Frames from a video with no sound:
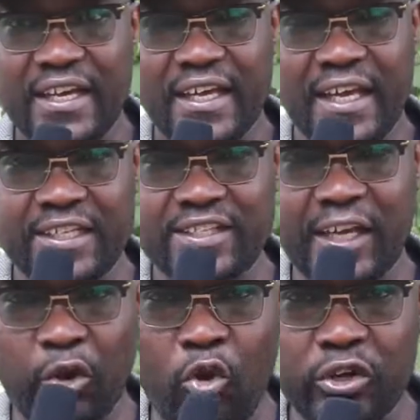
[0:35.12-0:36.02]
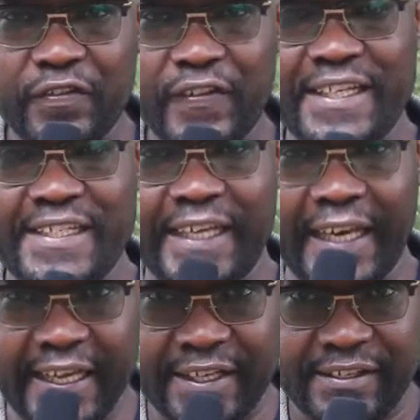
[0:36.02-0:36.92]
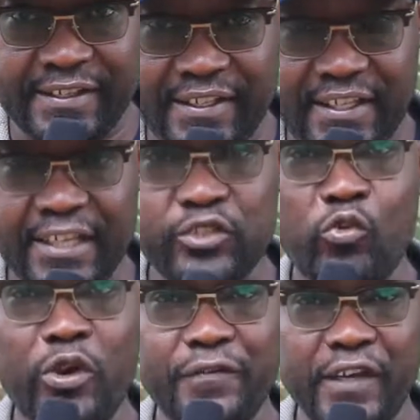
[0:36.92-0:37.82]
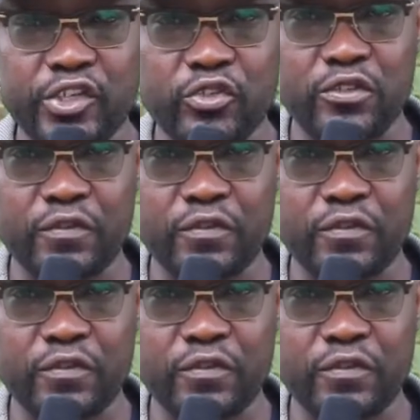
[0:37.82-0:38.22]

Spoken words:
It is the court that declared his qualifications